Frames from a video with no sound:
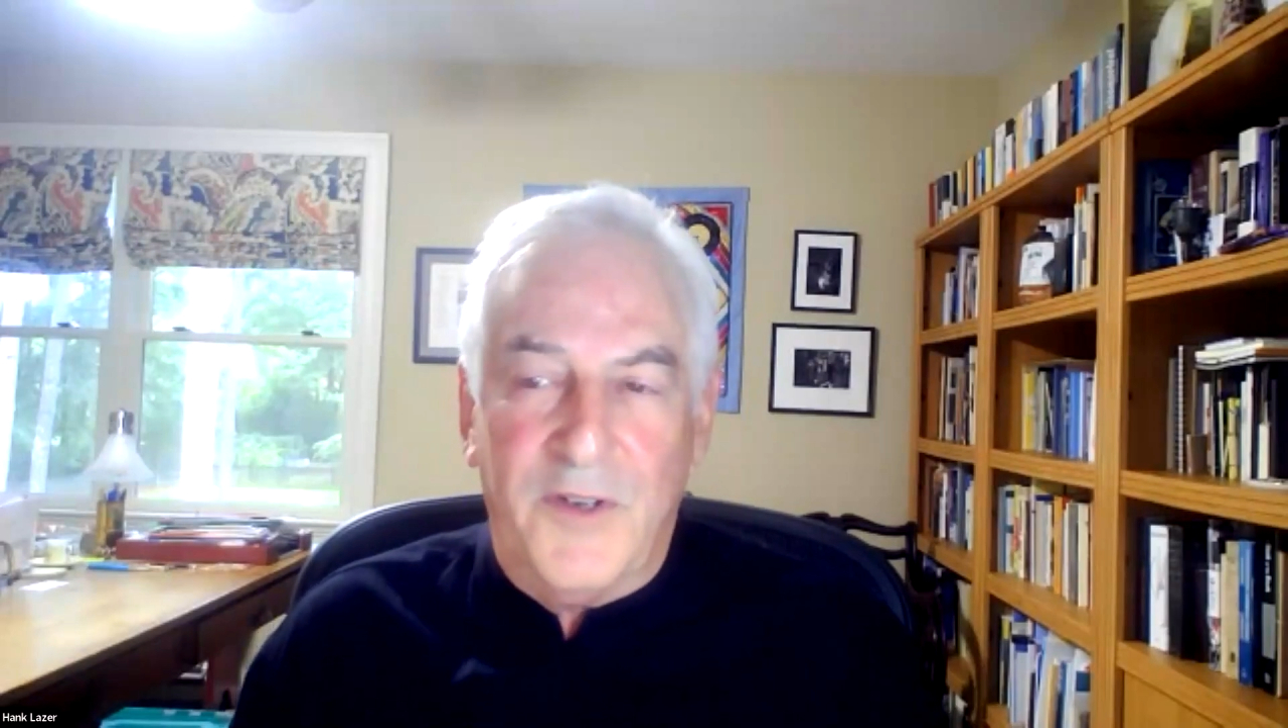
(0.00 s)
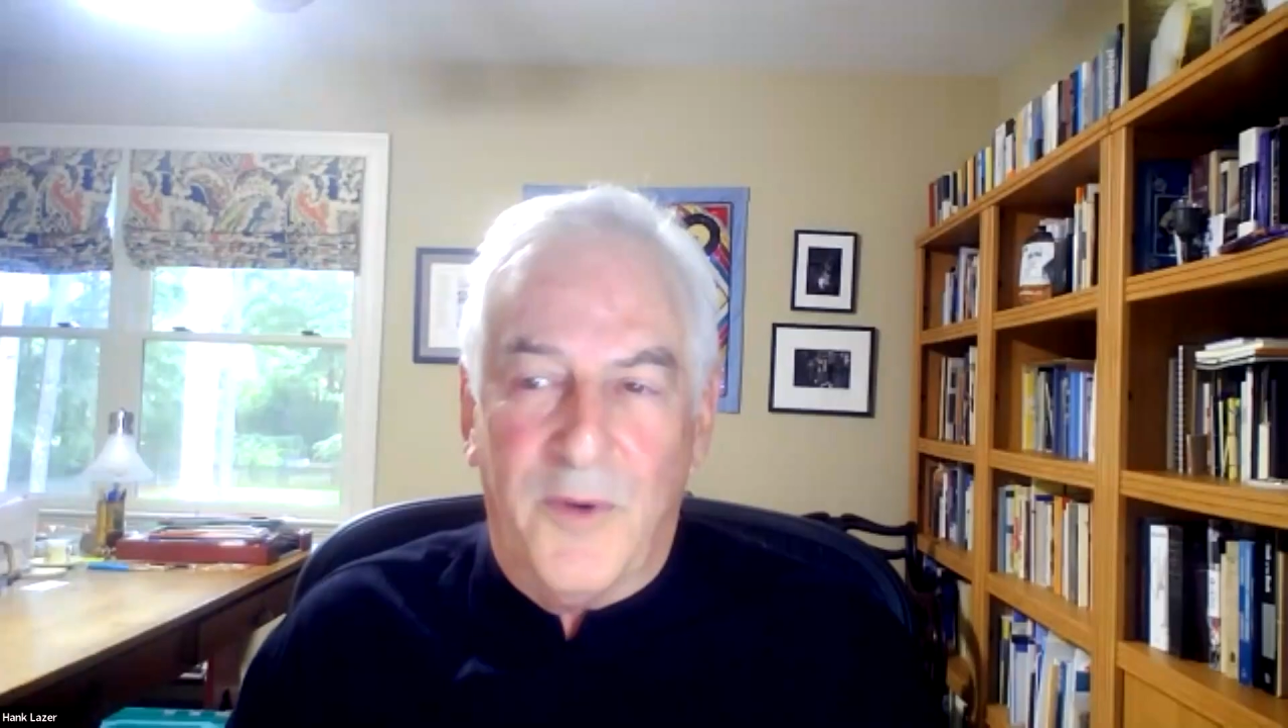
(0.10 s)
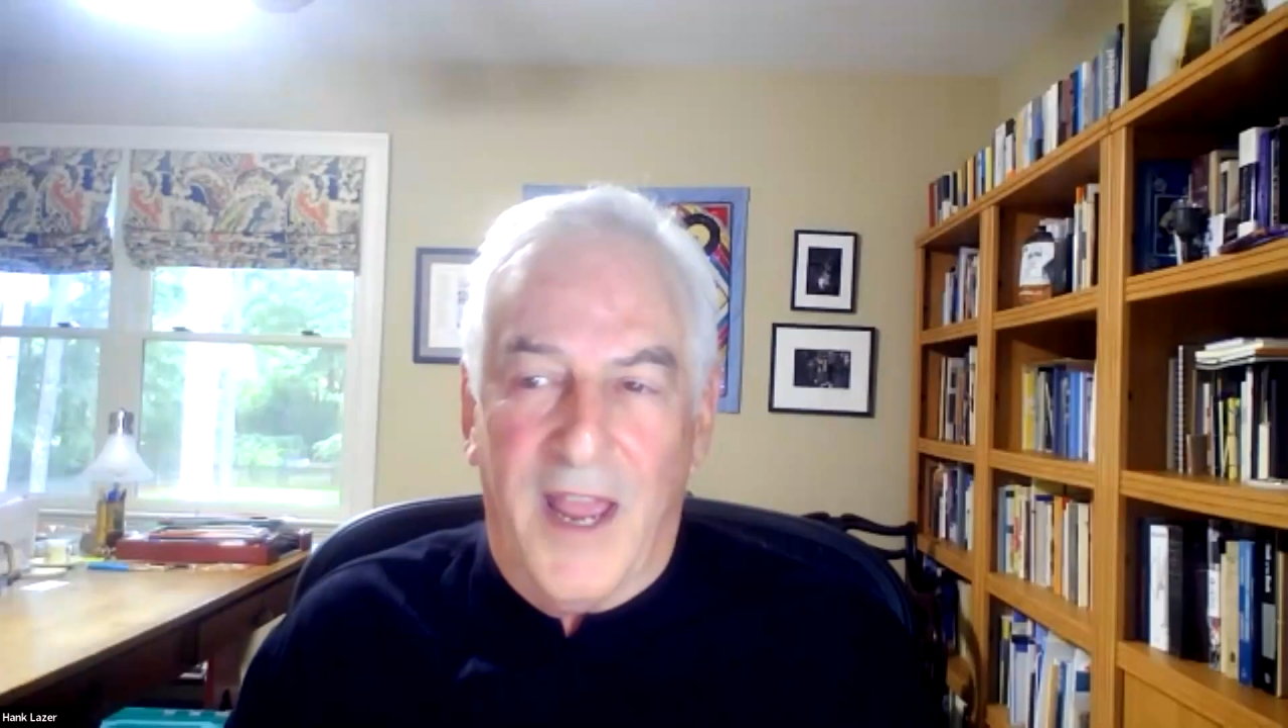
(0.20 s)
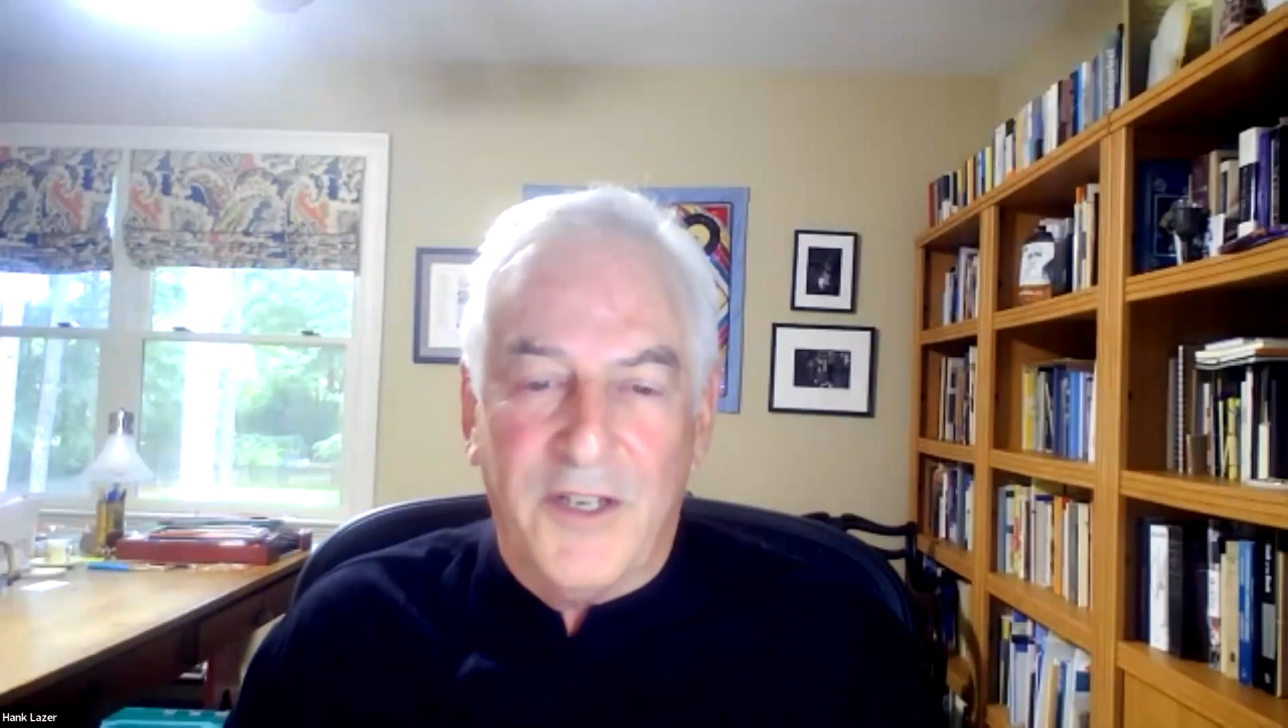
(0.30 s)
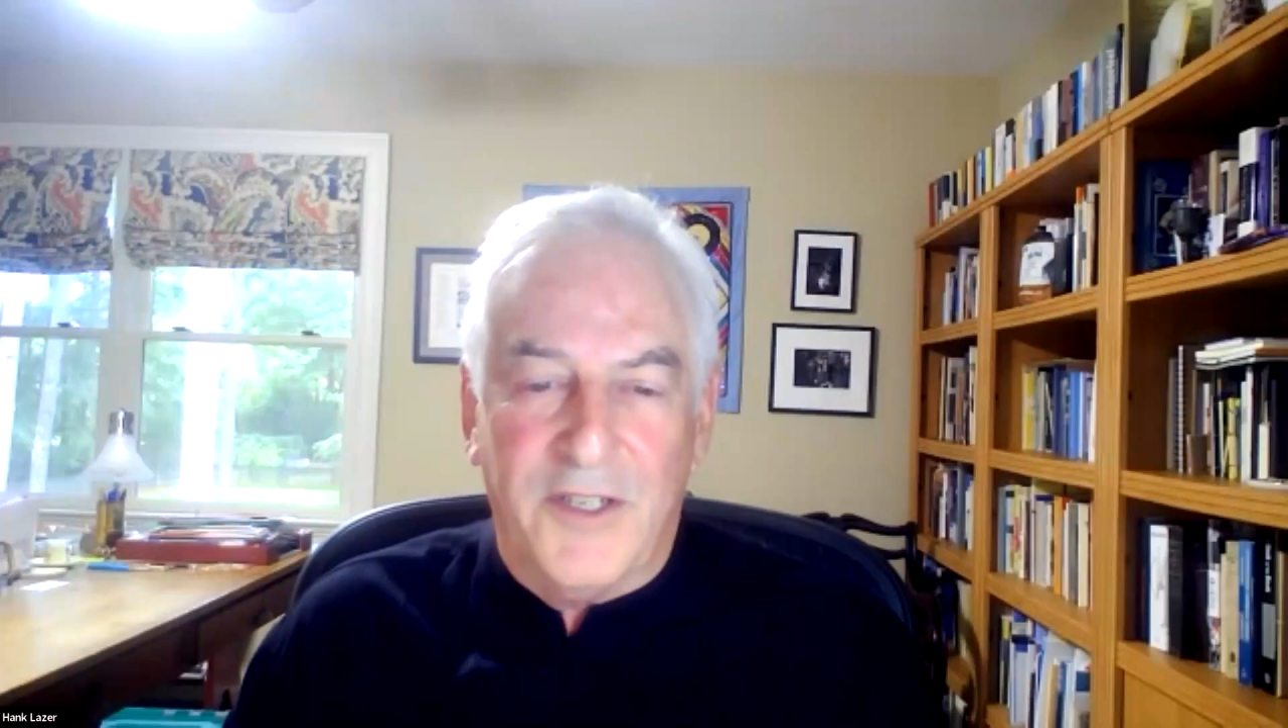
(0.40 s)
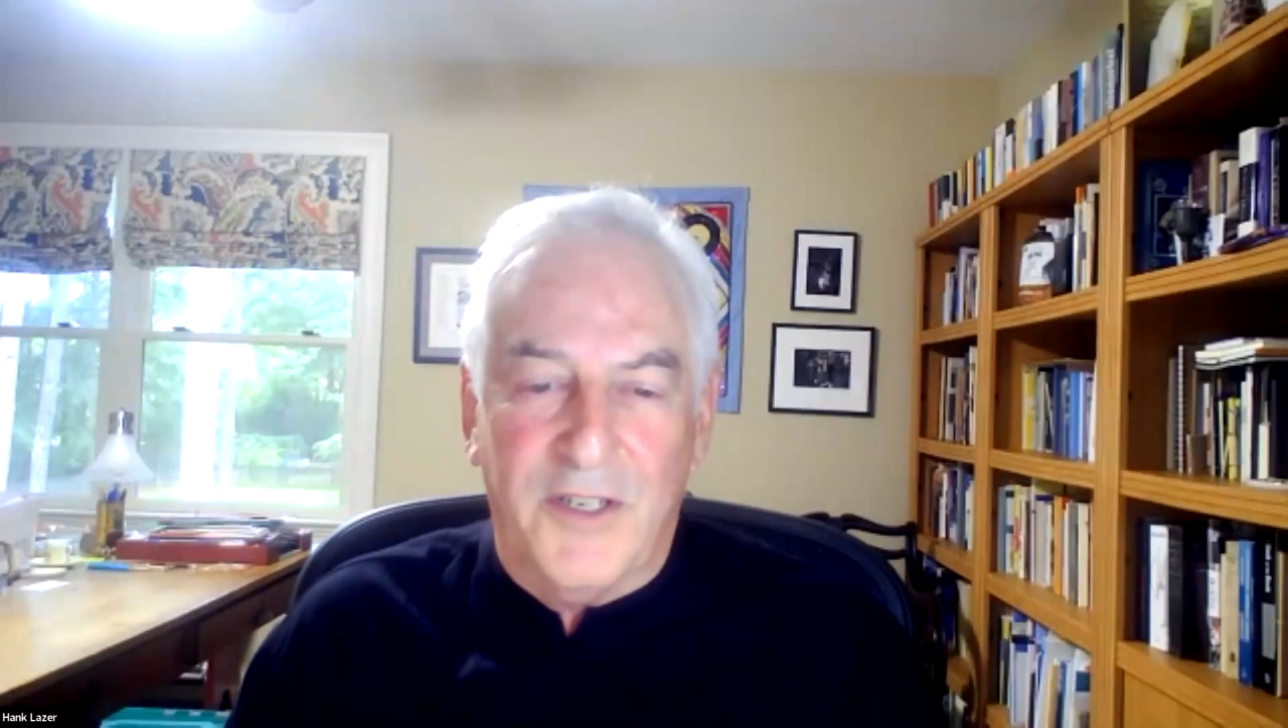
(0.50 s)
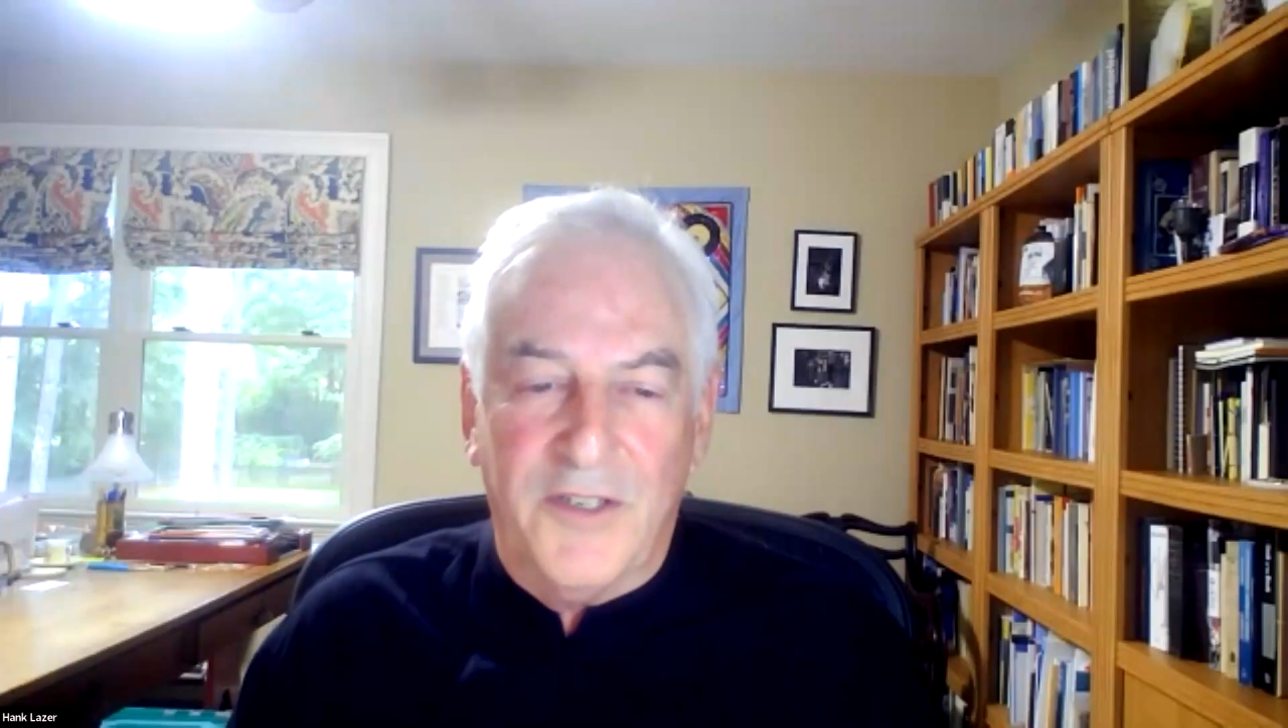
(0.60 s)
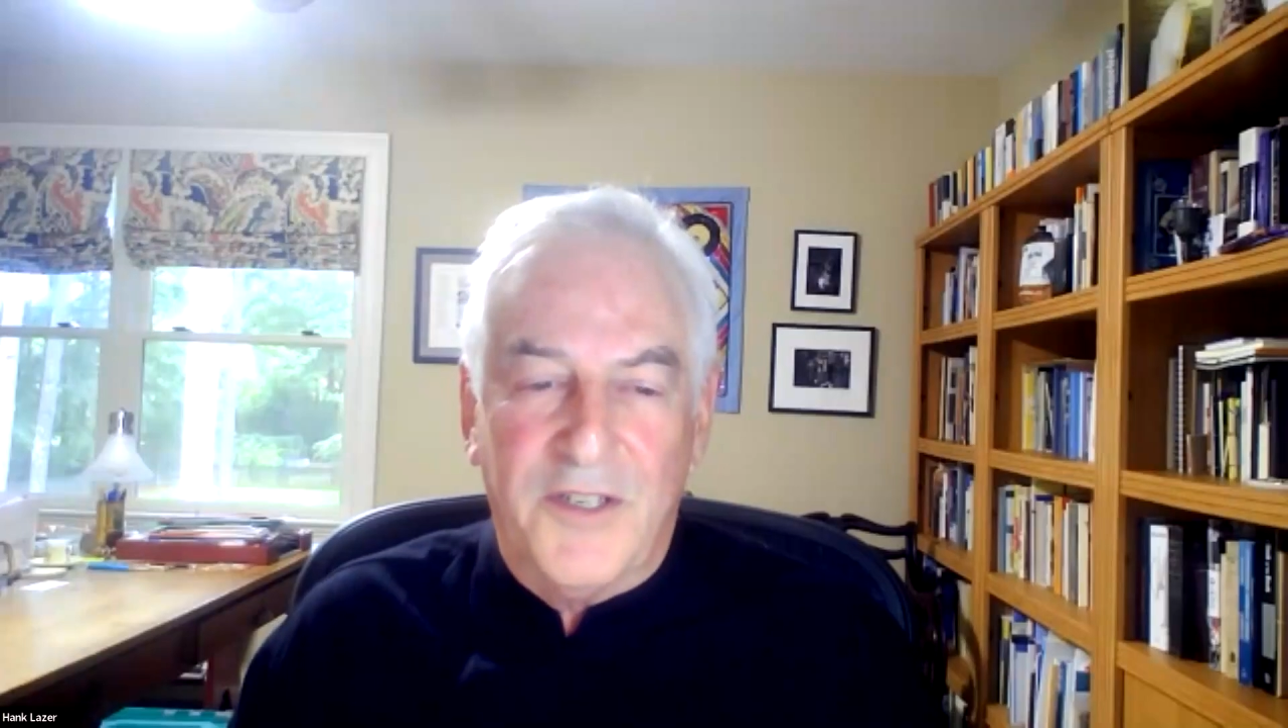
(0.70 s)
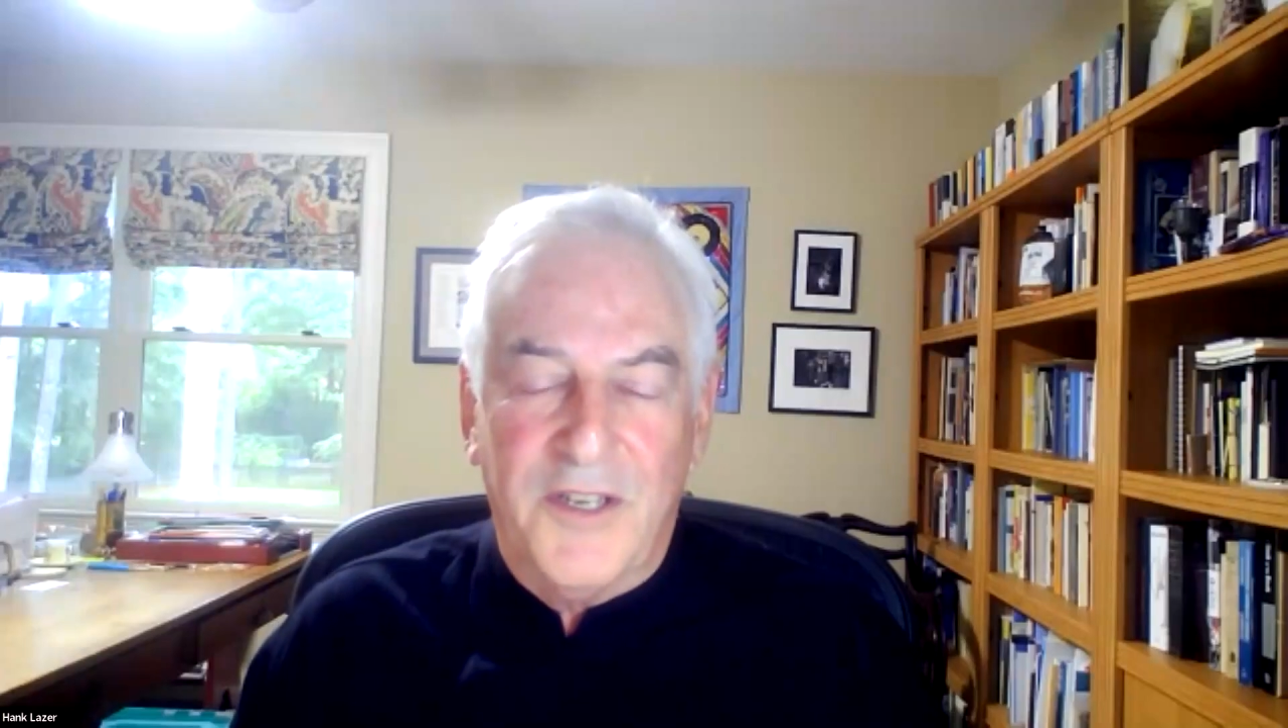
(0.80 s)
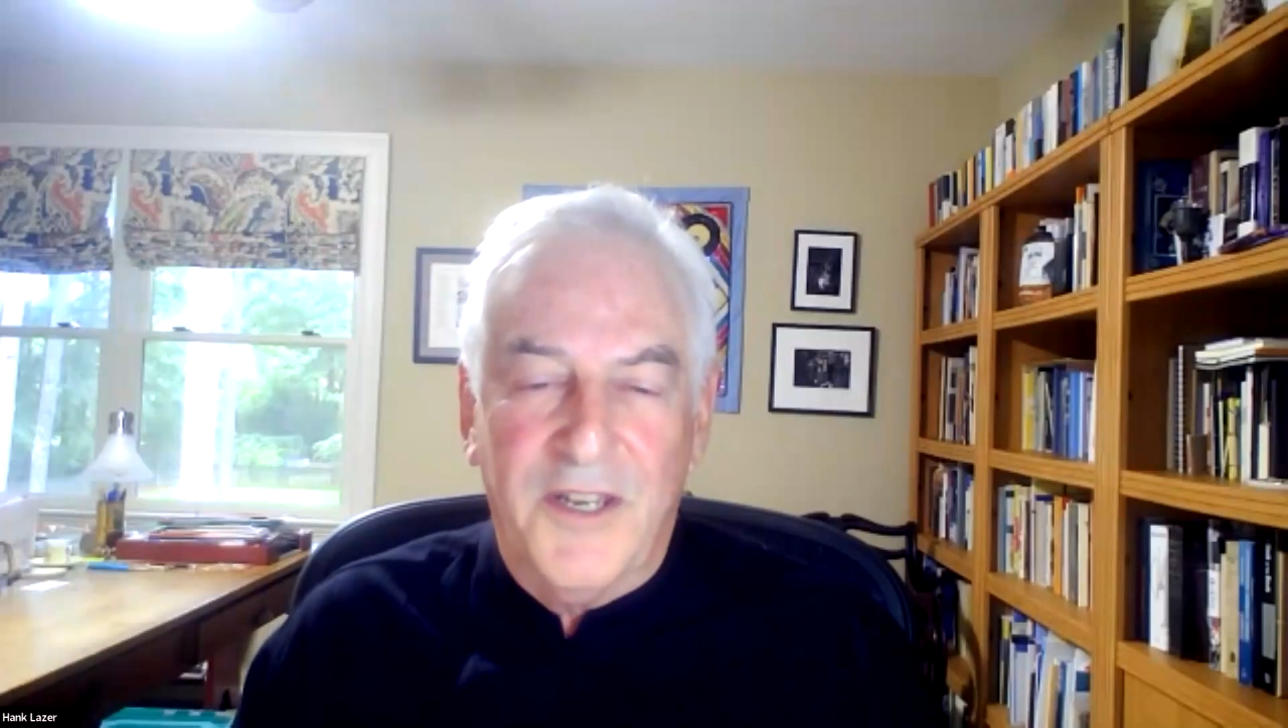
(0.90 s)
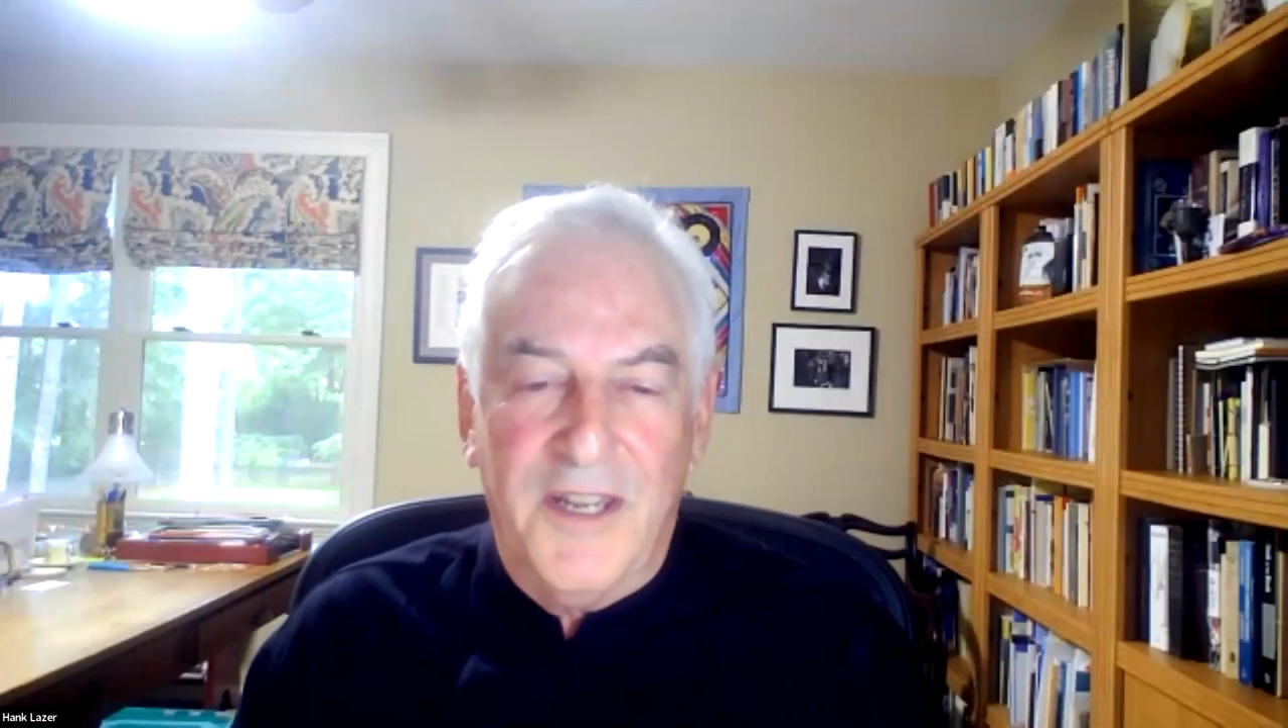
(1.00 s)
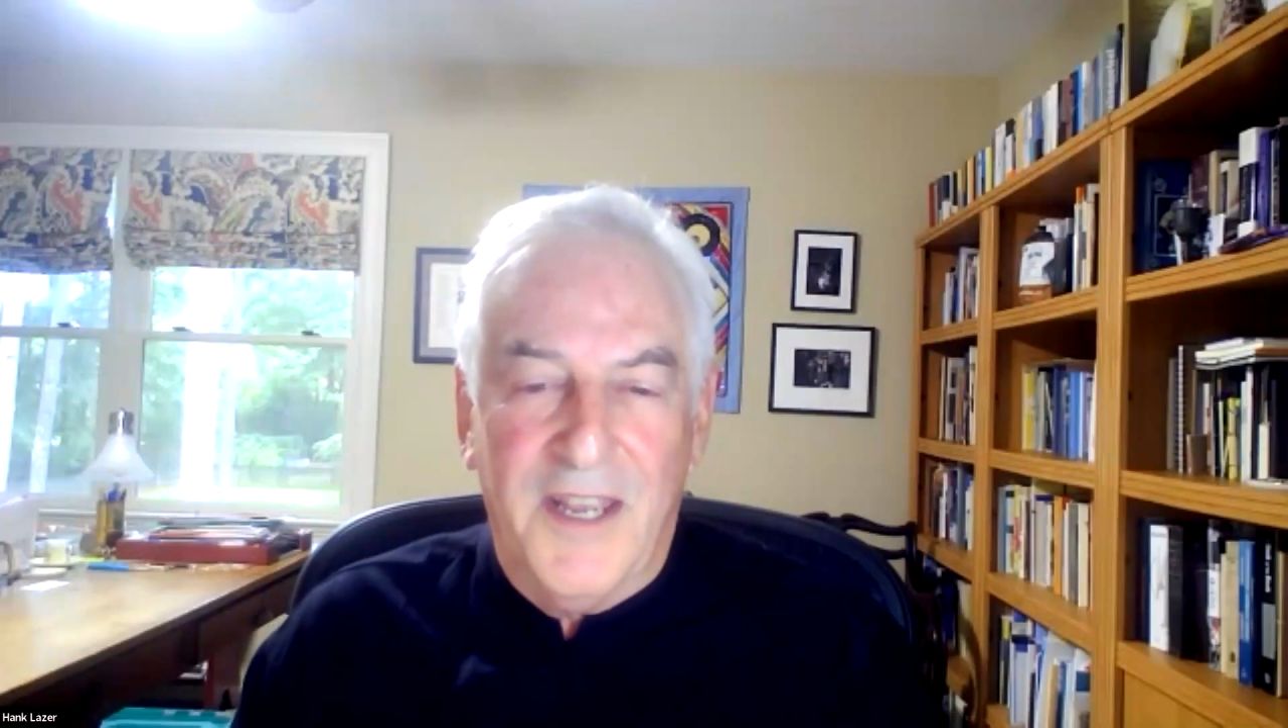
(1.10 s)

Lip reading: directions.